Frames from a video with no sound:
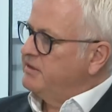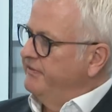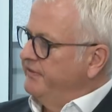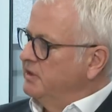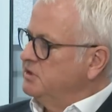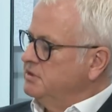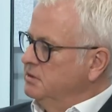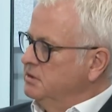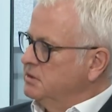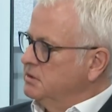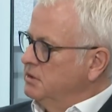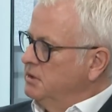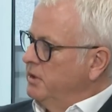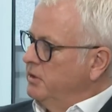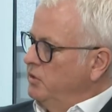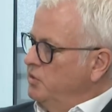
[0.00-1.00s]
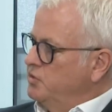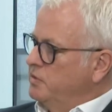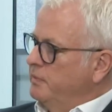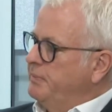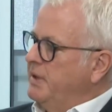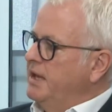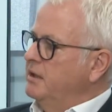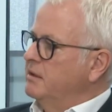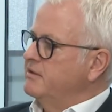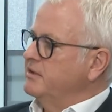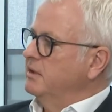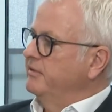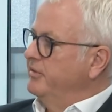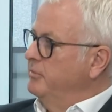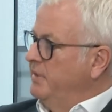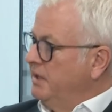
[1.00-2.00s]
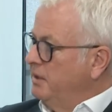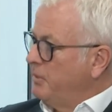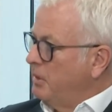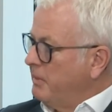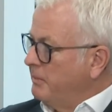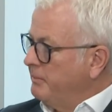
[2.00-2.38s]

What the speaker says: efficient, you should pay yourself a minimum